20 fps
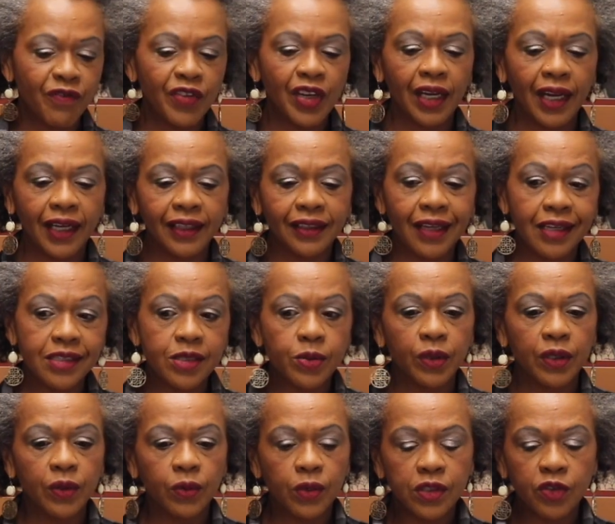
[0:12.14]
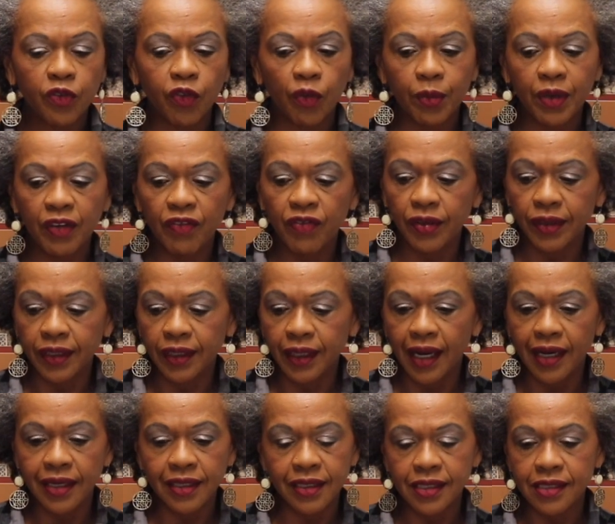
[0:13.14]
felt like that's what it was for me from the
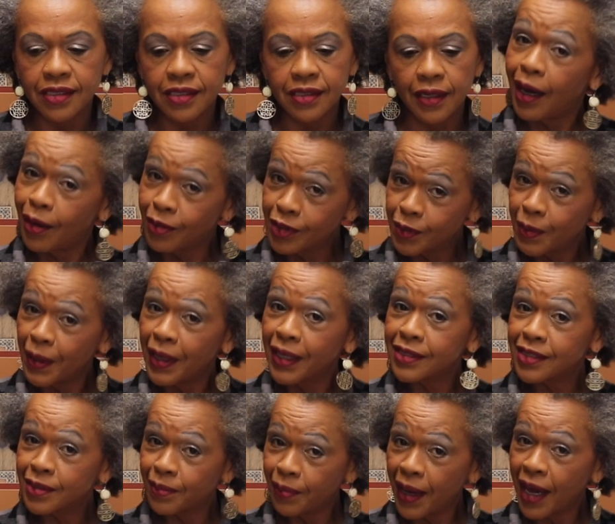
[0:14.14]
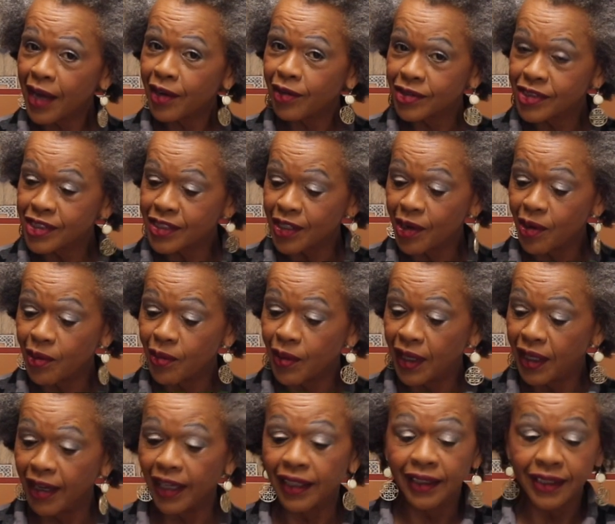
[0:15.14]
90s. I was buying some patterns though.
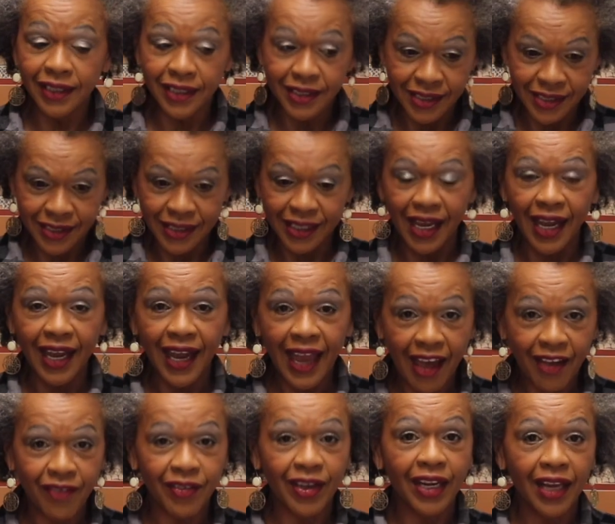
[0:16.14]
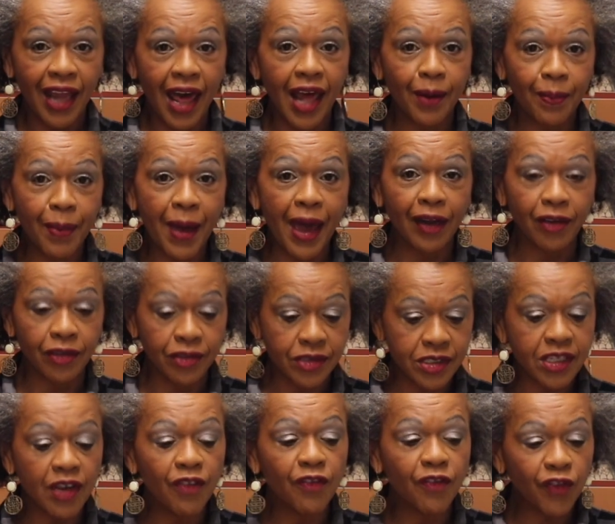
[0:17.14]
At least I have a lot of
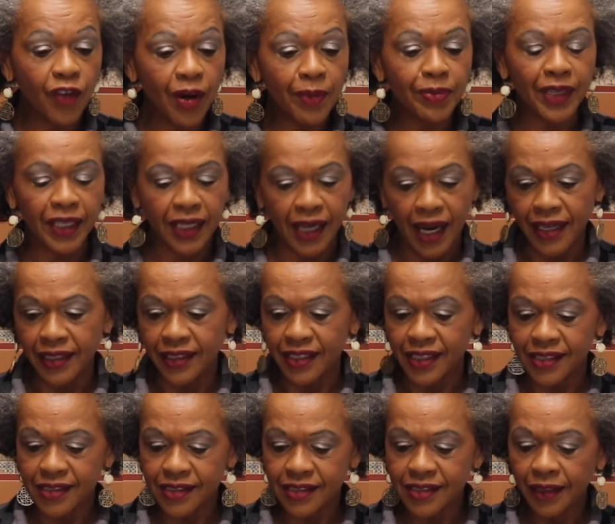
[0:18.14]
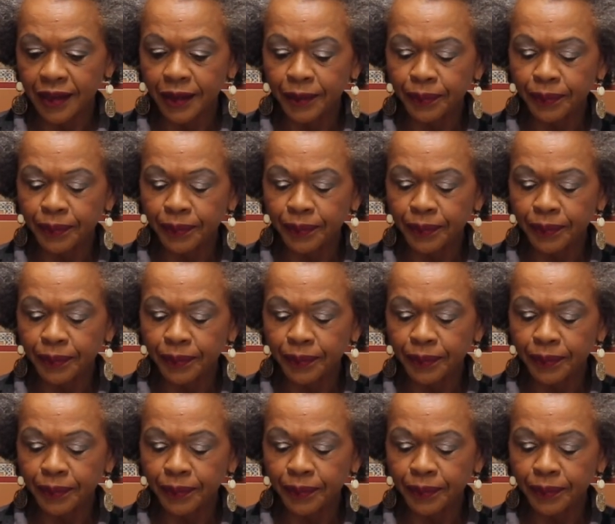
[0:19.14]
patterns from the 90s.